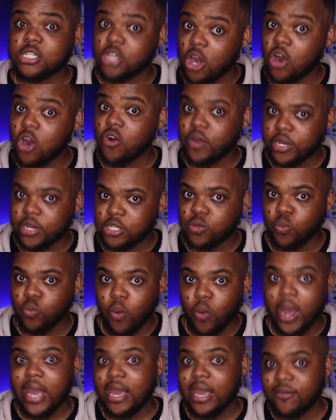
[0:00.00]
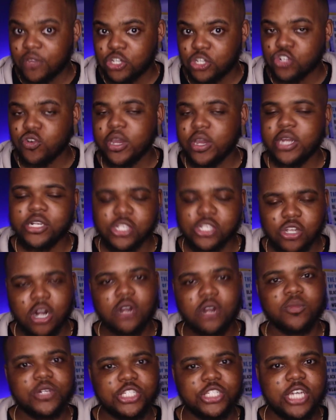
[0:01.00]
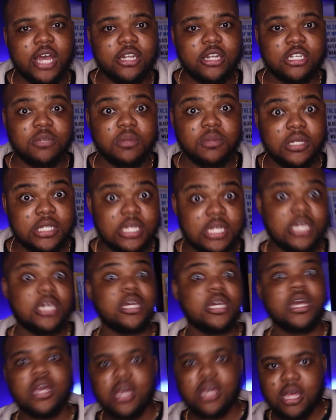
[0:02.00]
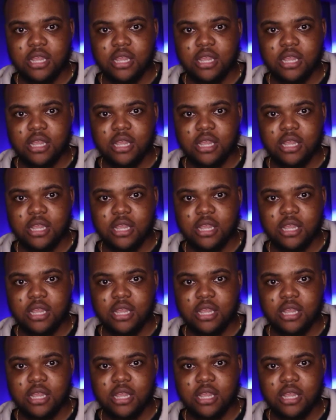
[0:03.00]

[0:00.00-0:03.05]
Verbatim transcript: current wave and trend started with ChatGPT,